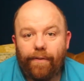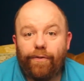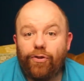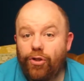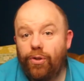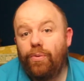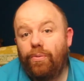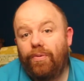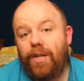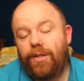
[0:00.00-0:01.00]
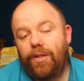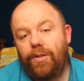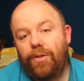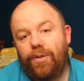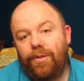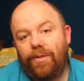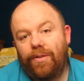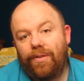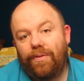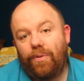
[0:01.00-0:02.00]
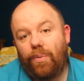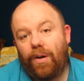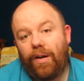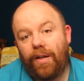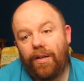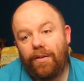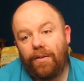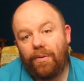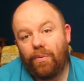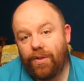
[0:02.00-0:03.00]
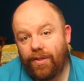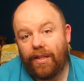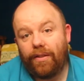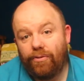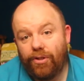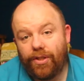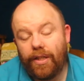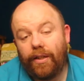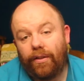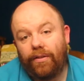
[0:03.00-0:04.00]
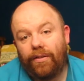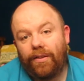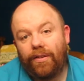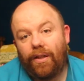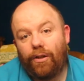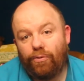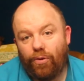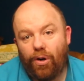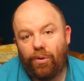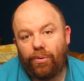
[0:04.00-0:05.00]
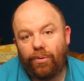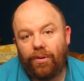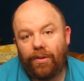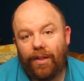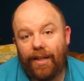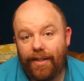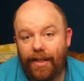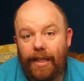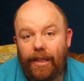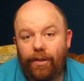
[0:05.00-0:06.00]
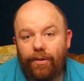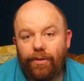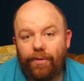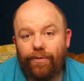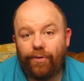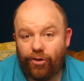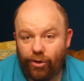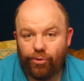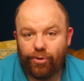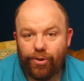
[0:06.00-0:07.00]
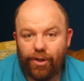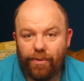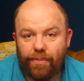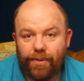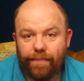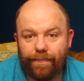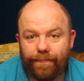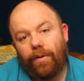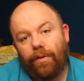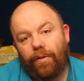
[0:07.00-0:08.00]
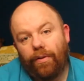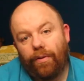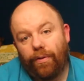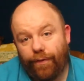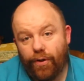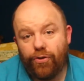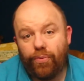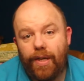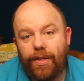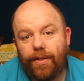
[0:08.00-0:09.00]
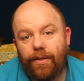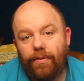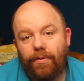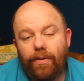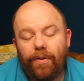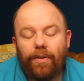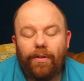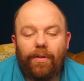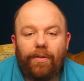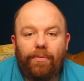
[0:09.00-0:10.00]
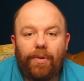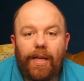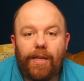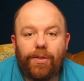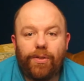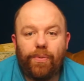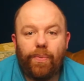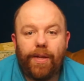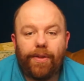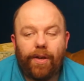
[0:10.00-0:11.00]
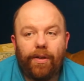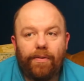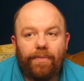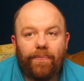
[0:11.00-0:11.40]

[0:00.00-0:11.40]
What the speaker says: for two reasons for why we think there is still a role and need for children's homes. First reason relates to whether